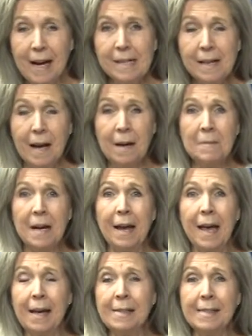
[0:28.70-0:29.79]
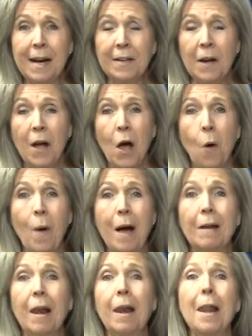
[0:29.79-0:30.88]
Lines, I'm Diane Dayton.
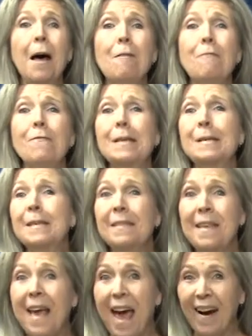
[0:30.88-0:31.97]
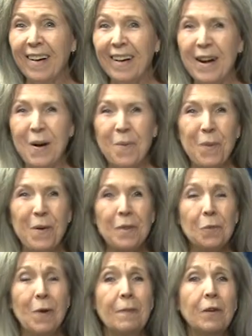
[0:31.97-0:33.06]
Well, love is in the air. We're with
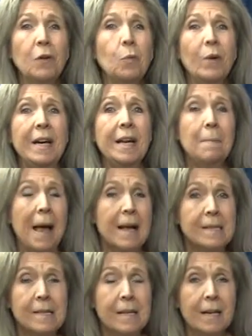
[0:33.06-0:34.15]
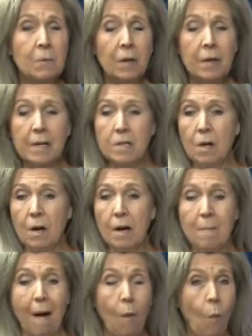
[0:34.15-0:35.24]
Reverend Reenie Panzini. We're going to talk
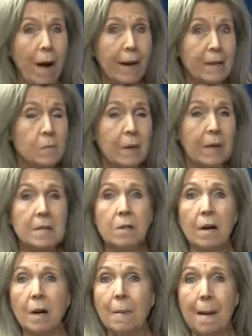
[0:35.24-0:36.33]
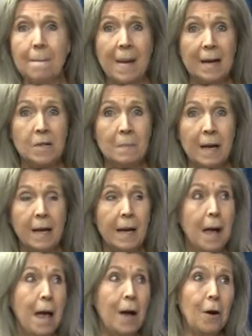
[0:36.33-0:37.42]
about weddings, we're going to talk about matchmaking,
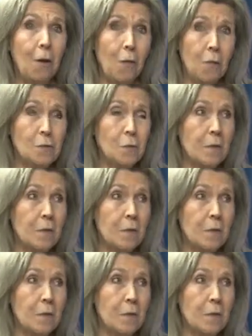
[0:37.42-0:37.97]
and all those